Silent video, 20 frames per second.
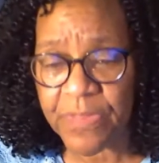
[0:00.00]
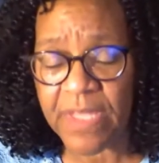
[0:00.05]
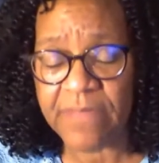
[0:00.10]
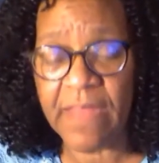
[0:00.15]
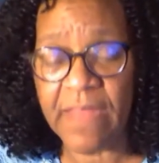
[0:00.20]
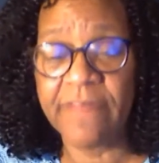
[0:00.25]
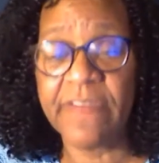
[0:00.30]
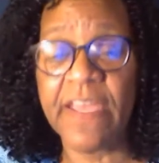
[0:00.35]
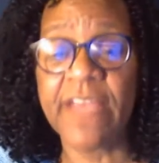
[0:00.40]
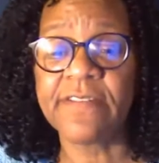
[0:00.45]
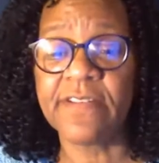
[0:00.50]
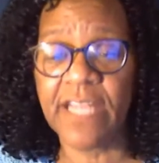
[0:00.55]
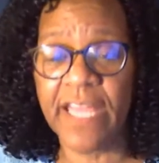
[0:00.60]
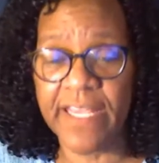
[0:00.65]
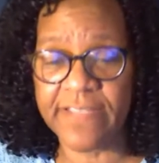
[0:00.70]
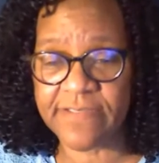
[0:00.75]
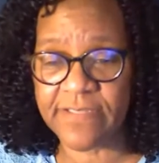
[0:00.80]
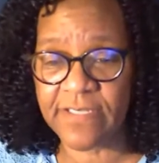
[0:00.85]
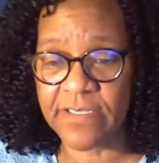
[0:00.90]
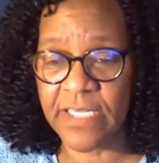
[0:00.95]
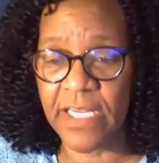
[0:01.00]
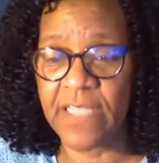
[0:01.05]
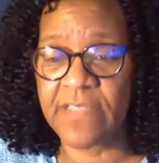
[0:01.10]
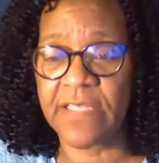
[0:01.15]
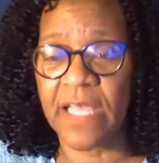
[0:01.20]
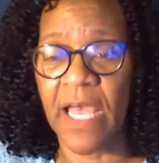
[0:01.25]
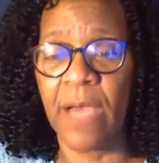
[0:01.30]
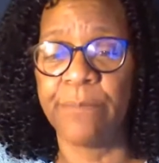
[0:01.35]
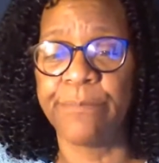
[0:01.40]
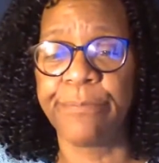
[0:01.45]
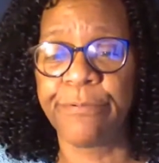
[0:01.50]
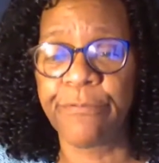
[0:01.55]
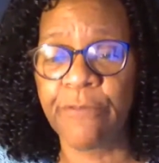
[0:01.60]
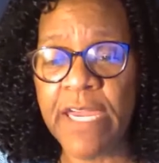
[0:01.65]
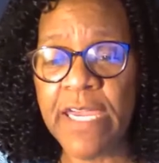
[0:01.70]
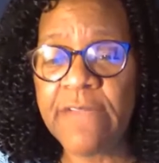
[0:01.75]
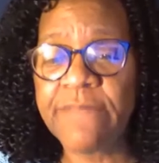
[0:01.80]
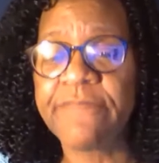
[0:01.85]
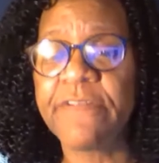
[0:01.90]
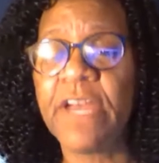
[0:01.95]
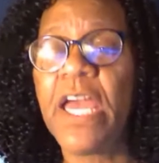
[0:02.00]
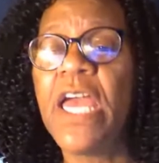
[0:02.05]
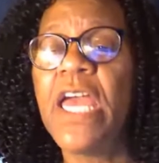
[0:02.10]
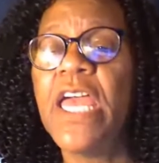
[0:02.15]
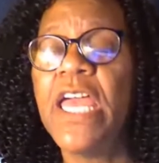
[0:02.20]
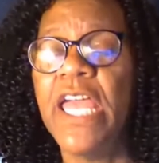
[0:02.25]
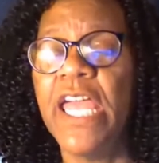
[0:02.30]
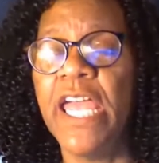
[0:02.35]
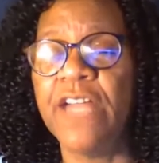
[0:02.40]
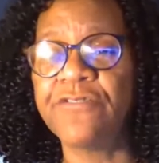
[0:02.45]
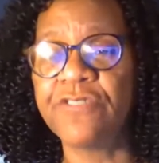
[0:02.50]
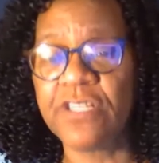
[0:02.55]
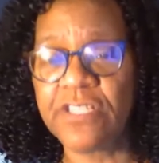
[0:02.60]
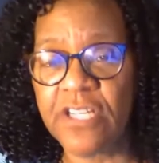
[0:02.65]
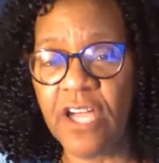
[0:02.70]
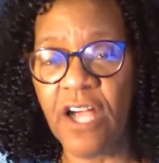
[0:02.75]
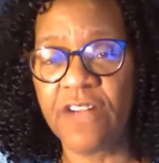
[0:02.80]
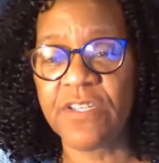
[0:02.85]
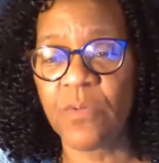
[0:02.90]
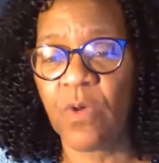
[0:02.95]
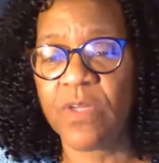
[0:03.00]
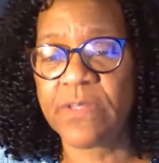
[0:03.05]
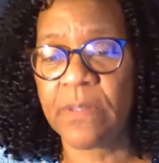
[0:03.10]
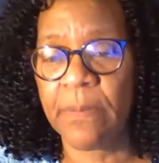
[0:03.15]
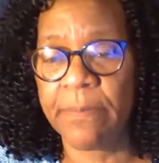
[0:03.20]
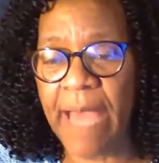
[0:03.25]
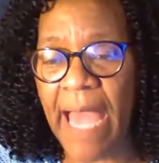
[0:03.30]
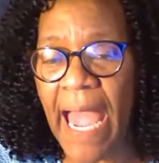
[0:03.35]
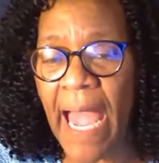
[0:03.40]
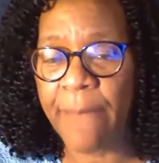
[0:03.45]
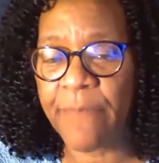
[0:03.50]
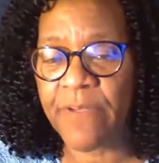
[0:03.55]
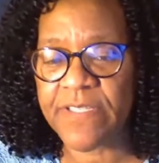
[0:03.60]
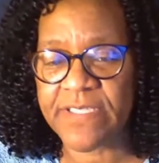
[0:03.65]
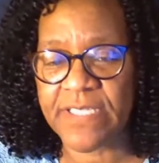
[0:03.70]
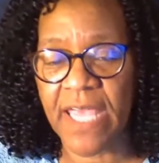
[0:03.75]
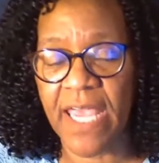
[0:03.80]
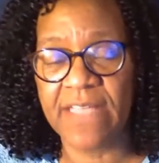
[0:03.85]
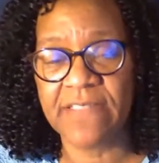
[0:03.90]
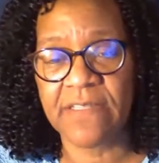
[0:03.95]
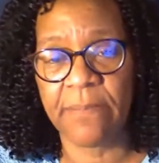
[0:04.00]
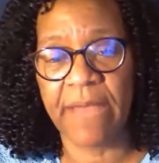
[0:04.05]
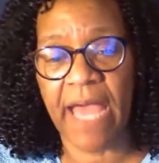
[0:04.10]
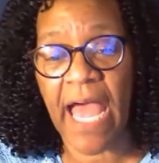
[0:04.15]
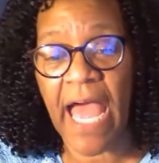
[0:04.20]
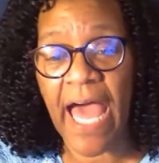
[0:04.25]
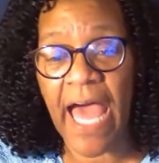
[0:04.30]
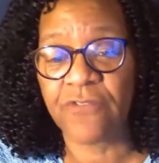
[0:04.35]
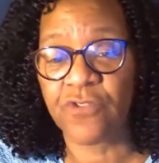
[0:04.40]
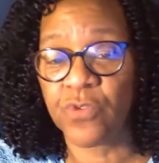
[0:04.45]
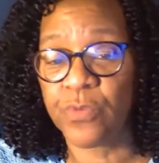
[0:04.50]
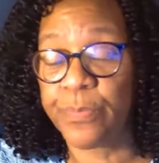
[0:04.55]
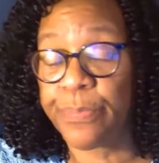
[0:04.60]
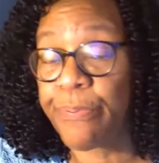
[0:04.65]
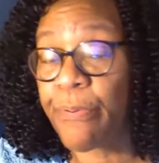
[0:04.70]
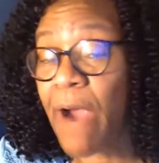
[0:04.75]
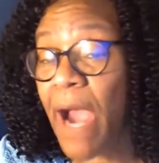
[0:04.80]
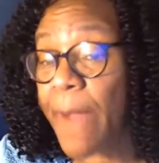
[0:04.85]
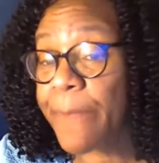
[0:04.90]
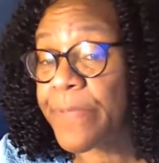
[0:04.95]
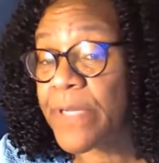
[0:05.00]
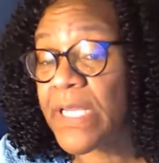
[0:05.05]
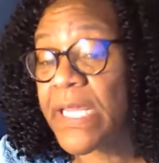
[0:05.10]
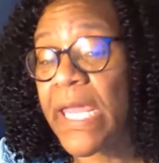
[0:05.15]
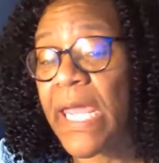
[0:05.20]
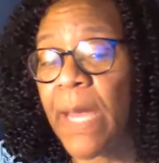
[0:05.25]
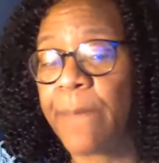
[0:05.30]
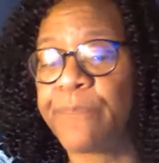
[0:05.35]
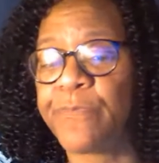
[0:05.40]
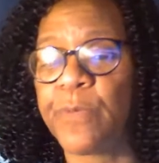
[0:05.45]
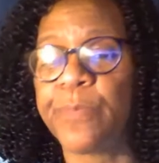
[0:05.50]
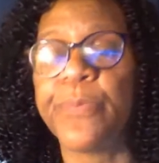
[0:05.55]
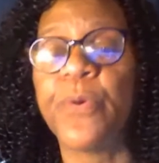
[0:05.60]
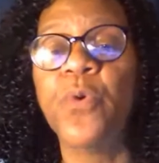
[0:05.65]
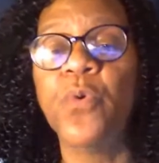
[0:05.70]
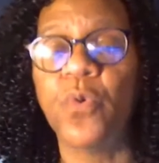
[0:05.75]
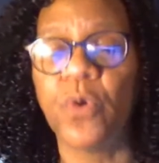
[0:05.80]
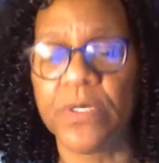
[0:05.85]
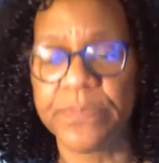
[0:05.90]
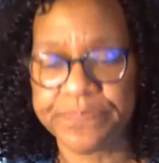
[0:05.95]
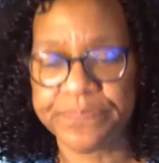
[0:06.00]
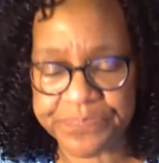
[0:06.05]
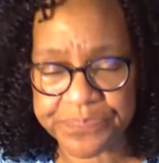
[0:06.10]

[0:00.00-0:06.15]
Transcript: Now, this lesson is a brief introduction to what the Bible says about how to properly help the poor